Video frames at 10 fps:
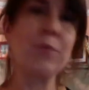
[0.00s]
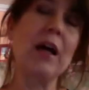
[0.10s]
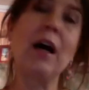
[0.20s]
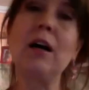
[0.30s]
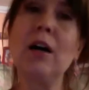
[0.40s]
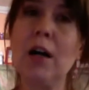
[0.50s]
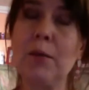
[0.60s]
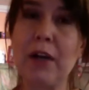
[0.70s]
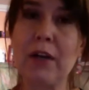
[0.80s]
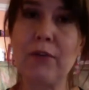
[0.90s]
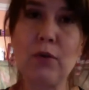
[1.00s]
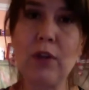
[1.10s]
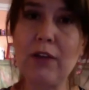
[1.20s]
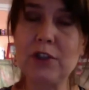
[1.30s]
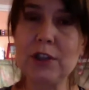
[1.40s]
But if you
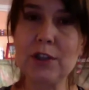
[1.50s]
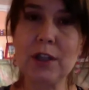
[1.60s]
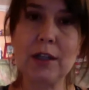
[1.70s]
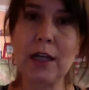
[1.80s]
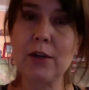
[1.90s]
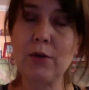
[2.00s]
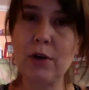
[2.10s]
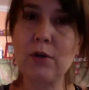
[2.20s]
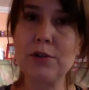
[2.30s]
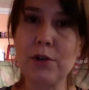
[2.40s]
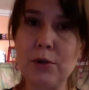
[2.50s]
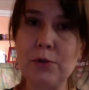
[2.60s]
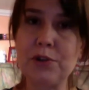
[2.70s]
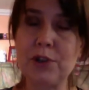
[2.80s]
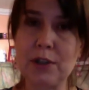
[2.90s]
love ginger, then you can also
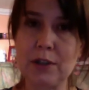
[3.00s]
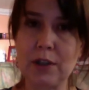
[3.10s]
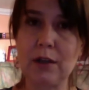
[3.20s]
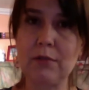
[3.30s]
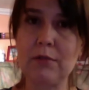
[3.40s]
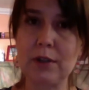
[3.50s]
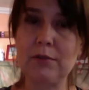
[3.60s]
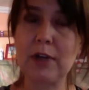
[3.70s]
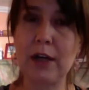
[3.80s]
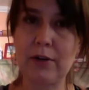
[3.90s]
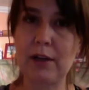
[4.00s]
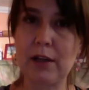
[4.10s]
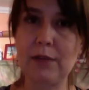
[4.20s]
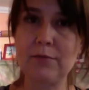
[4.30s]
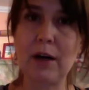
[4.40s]
use ginger
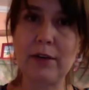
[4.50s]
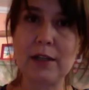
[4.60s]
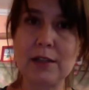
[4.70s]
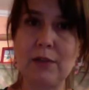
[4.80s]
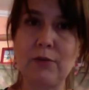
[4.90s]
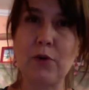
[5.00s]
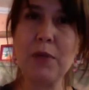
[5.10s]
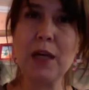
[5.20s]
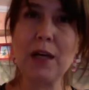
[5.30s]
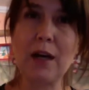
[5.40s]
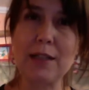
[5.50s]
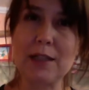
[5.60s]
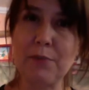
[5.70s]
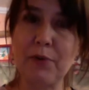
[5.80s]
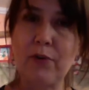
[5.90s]
directly, obviously. For me, I
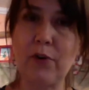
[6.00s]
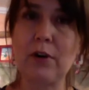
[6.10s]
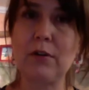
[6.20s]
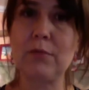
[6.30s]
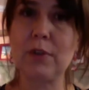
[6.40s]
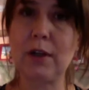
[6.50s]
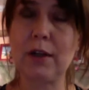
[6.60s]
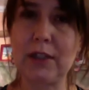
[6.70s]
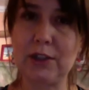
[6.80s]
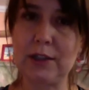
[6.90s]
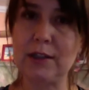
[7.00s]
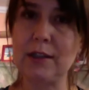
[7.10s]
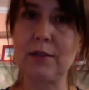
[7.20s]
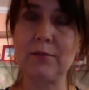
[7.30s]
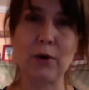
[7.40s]
just prefer
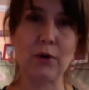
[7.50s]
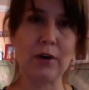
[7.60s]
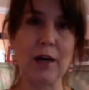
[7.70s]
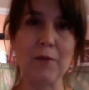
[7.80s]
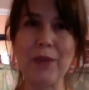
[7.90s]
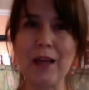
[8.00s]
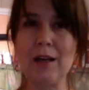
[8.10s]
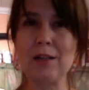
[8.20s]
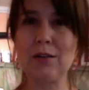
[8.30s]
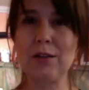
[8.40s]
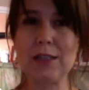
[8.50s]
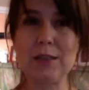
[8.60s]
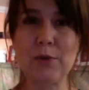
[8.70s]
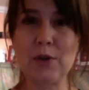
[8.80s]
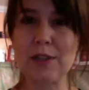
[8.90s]
digestion. Okay, so
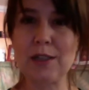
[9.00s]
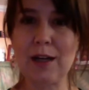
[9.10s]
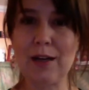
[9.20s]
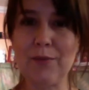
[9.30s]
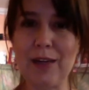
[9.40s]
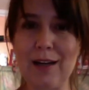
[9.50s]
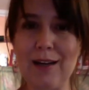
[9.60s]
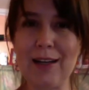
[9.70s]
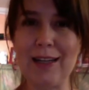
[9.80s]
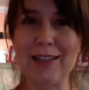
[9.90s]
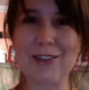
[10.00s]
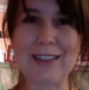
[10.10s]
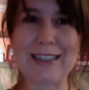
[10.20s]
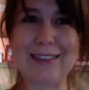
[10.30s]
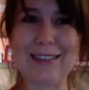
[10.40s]
this was another
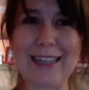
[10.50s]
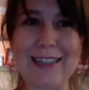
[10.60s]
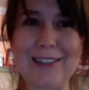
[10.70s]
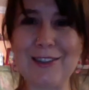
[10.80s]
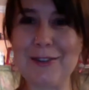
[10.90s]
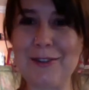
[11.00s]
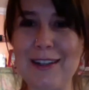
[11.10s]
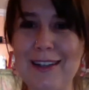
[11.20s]
little thing to